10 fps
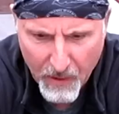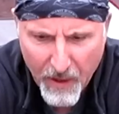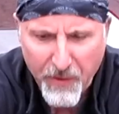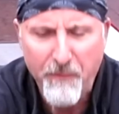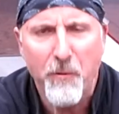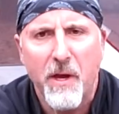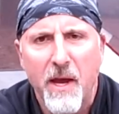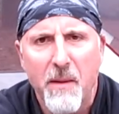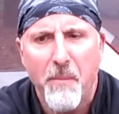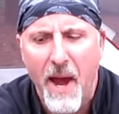And then for
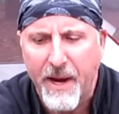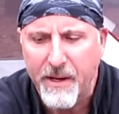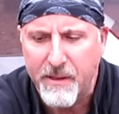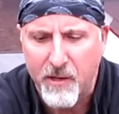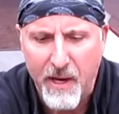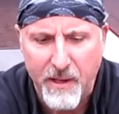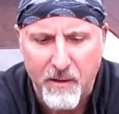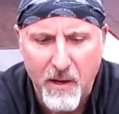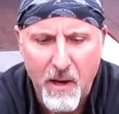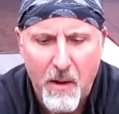kicking back in a tent
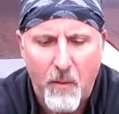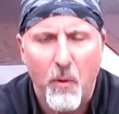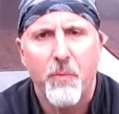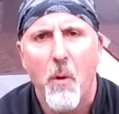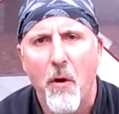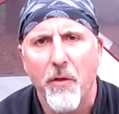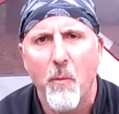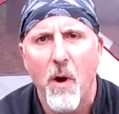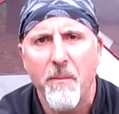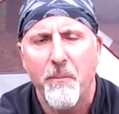with more
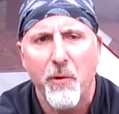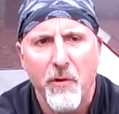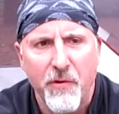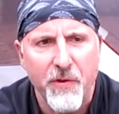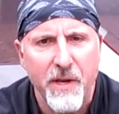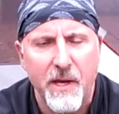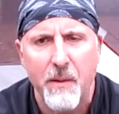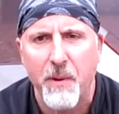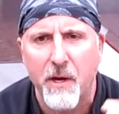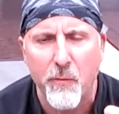than one person, it
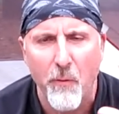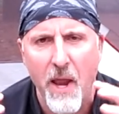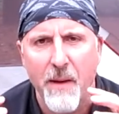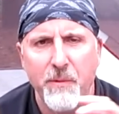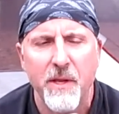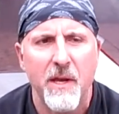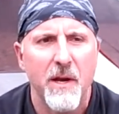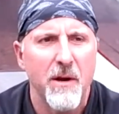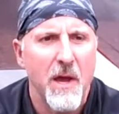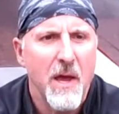could be cramped in
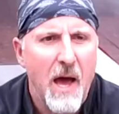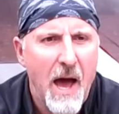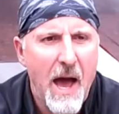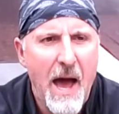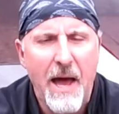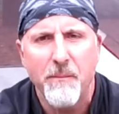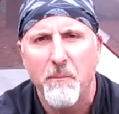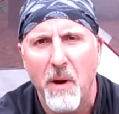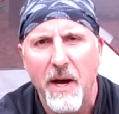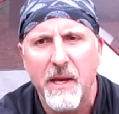there, hot,
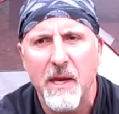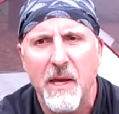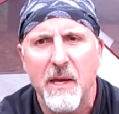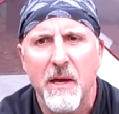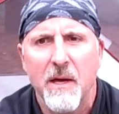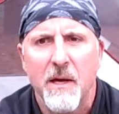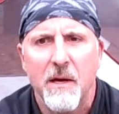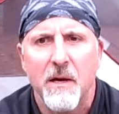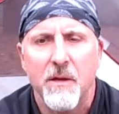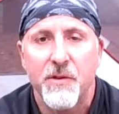muggy,
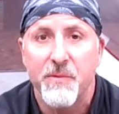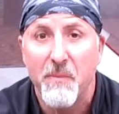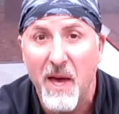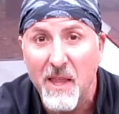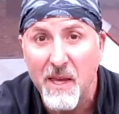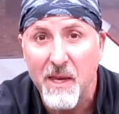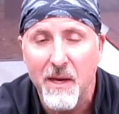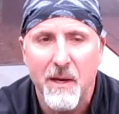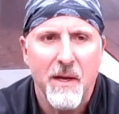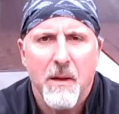smelly.
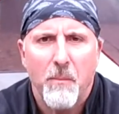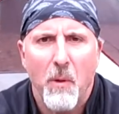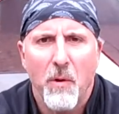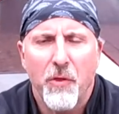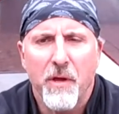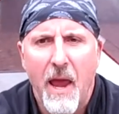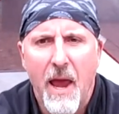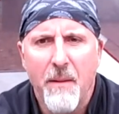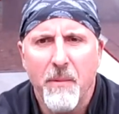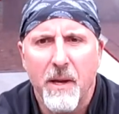But with a
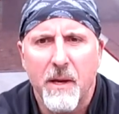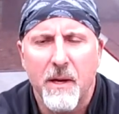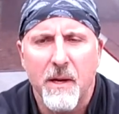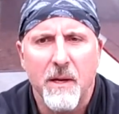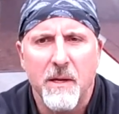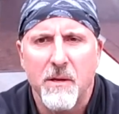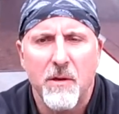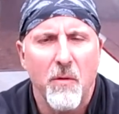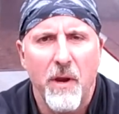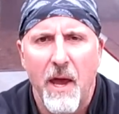hammock, you
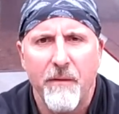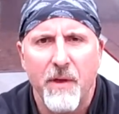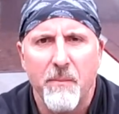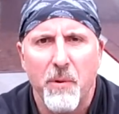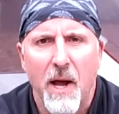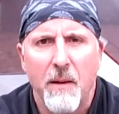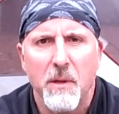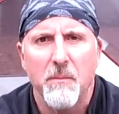don't have that problem.